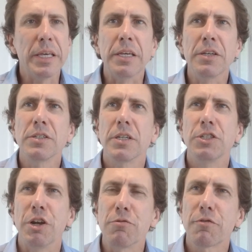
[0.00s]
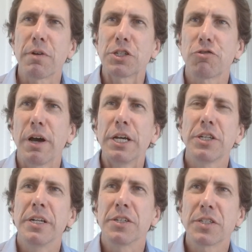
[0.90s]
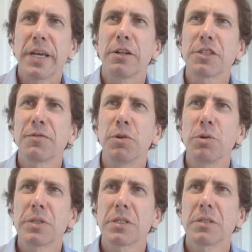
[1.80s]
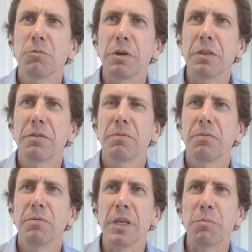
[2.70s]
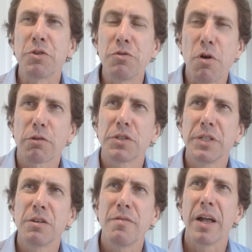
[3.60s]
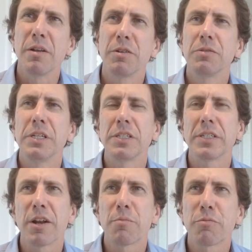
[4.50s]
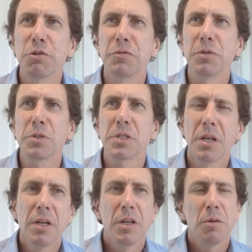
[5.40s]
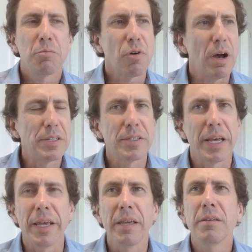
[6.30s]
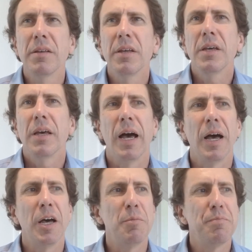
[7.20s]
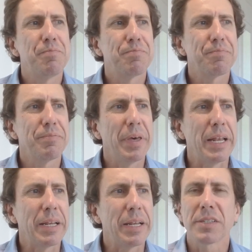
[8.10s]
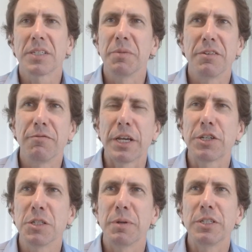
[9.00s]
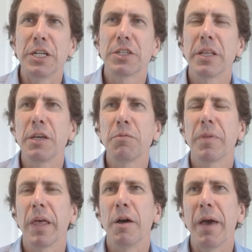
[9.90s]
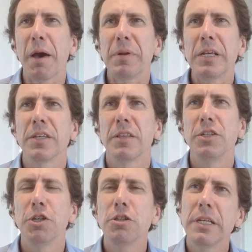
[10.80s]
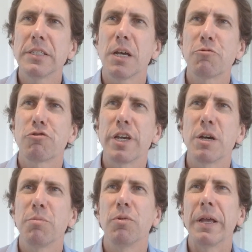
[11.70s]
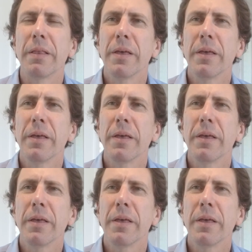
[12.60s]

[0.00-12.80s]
is general frustration in the sales force with the bureaucracy around discount approvals, price setting, and customer defections potentially happening. So there's usually some trigger point,